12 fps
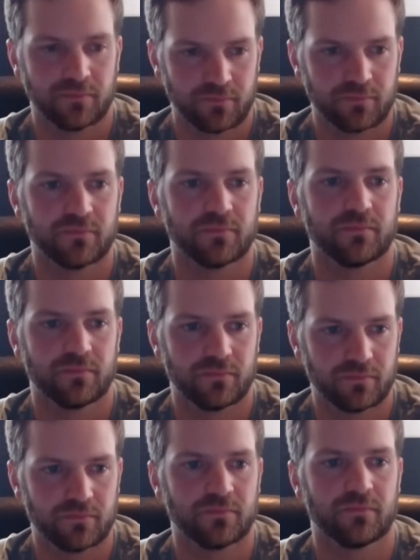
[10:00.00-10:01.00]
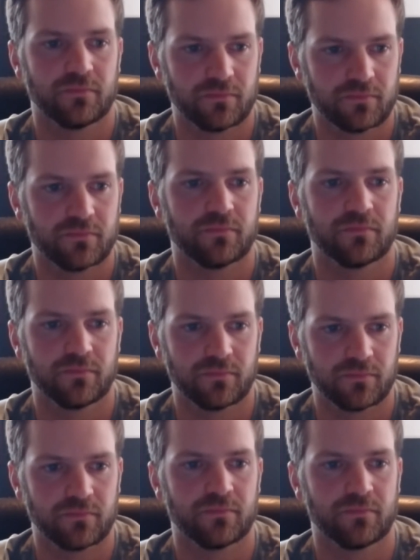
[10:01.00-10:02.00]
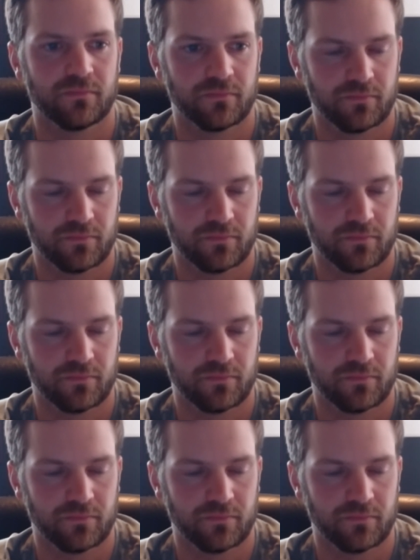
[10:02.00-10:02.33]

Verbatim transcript: I'm following what this person's told me to do.